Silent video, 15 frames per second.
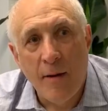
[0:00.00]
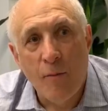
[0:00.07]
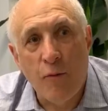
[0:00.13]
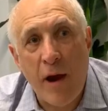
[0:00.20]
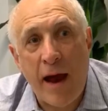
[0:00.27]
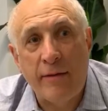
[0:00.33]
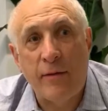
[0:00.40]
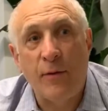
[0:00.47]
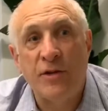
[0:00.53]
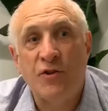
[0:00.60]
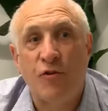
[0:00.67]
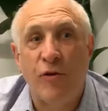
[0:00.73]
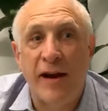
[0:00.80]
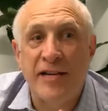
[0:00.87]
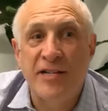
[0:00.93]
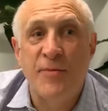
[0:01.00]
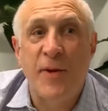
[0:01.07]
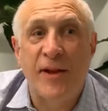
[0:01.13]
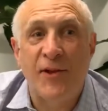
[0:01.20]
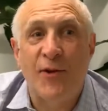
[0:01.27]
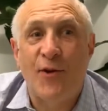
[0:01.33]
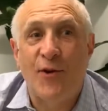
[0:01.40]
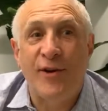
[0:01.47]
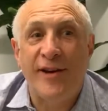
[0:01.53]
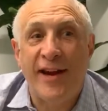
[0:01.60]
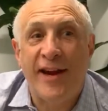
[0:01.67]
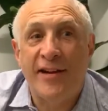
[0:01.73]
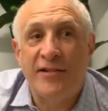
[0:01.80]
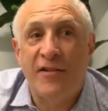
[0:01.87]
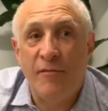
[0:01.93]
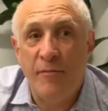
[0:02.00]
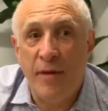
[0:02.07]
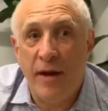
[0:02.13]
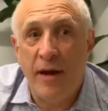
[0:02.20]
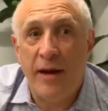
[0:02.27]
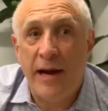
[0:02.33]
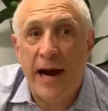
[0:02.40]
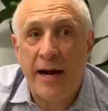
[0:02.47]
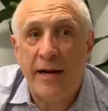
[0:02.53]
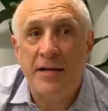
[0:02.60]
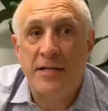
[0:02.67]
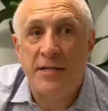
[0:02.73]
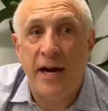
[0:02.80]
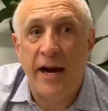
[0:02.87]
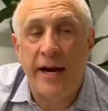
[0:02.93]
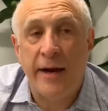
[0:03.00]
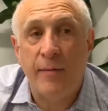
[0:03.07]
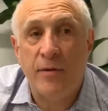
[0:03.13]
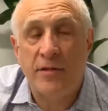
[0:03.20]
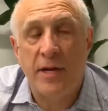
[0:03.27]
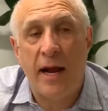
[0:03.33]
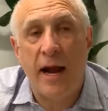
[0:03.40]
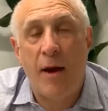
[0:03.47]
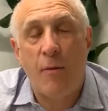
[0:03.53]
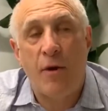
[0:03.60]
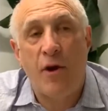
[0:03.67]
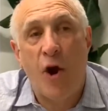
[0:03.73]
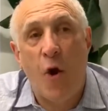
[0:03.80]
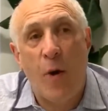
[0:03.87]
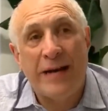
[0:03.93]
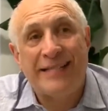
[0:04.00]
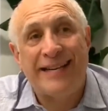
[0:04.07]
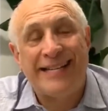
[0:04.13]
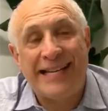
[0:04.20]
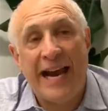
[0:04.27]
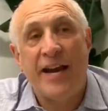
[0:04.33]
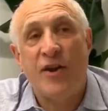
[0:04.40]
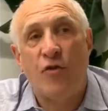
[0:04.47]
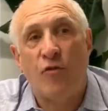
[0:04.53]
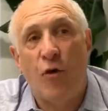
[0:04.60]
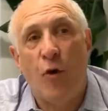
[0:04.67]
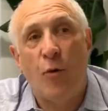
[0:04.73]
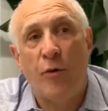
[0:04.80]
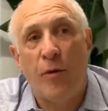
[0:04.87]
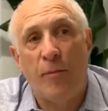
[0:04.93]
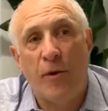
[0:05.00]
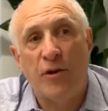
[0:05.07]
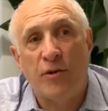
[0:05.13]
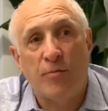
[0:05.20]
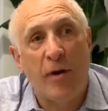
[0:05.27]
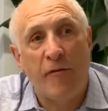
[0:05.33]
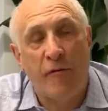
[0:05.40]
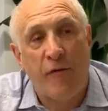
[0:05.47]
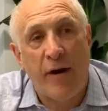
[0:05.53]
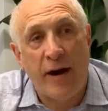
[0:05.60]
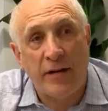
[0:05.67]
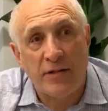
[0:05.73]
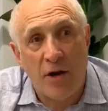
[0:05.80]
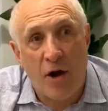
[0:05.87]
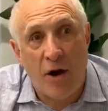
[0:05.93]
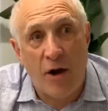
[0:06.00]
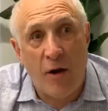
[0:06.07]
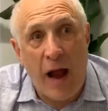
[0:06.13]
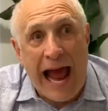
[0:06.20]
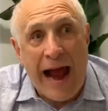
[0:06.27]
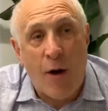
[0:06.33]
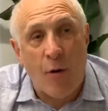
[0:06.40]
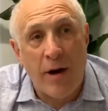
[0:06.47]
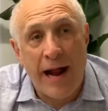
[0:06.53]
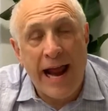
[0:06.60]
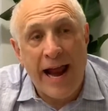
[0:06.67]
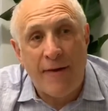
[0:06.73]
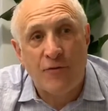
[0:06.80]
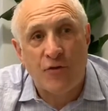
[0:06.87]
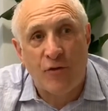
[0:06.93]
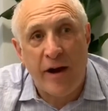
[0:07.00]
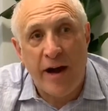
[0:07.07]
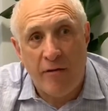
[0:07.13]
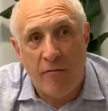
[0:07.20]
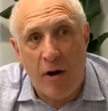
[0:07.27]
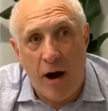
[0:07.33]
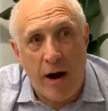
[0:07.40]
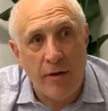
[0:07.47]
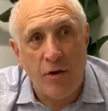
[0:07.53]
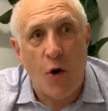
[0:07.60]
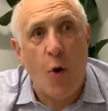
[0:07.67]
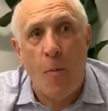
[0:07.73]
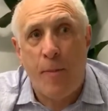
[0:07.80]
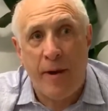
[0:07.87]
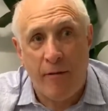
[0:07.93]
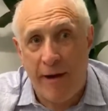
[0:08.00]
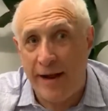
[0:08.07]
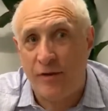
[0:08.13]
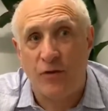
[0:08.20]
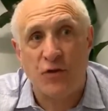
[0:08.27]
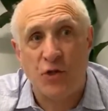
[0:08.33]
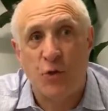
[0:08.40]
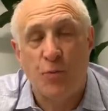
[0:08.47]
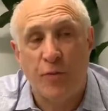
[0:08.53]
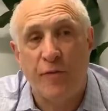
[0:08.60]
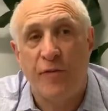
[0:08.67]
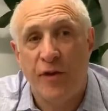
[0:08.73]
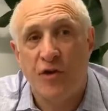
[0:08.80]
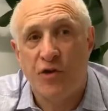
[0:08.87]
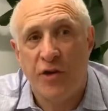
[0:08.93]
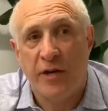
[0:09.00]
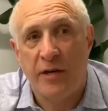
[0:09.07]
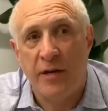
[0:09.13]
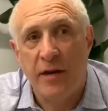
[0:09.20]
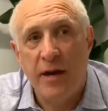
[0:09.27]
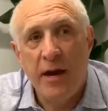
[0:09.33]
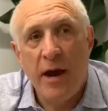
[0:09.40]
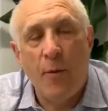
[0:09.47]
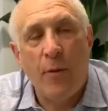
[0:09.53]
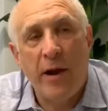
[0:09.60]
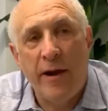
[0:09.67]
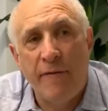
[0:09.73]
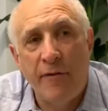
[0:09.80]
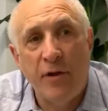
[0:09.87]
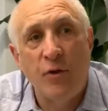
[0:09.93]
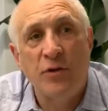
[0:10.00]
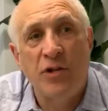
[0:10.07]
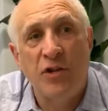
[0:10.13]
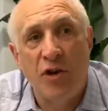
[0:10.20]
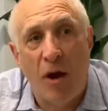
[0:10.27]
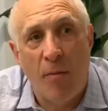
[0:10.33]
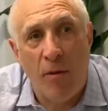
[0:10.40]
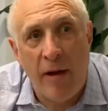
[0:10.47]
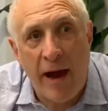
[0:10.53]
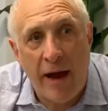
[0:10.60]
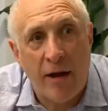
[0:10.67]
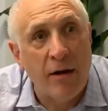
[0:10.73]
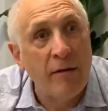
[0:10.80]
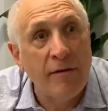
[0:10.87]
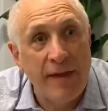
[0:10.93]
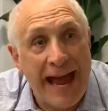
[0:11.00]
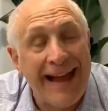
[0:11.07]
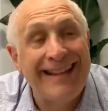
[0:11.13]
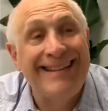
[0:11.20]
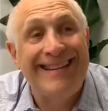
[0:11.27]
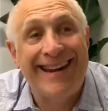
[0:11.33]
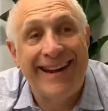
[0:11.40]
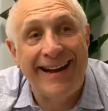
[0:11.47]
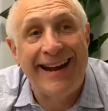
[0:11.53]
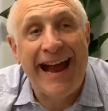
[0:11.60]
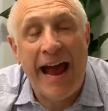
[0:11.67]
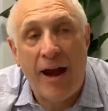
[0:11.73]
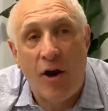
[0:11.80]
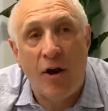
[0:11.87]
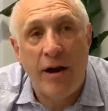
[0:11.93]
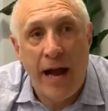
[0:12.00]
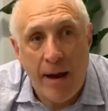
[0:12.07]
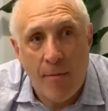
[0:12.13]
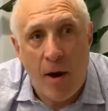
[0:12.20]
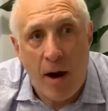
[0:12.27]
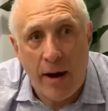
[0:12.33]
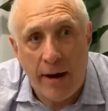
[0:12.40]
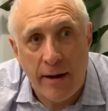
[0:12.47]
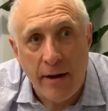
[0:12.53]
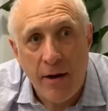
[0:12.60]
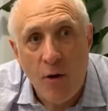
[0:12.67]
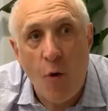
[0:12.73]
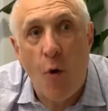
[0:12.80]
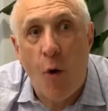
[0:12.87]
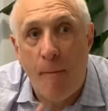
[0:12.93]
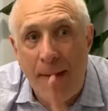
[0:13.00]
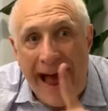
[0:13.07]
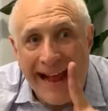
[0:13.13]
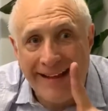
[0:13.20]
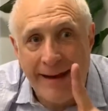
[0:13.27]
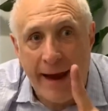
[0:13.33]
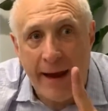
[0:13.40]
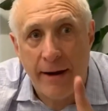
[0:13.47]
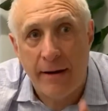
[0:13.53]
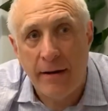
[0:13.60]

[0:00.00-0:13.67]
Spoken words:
Bradley, what's crazy about the early days of me at Yankee Stadium is that I would go as a 10-year-old with a bunch of my friends on an hour-and-a-half train ride, no parental supervision. Whenever there was a doubleheader, that ticket had our name on it, or bat day.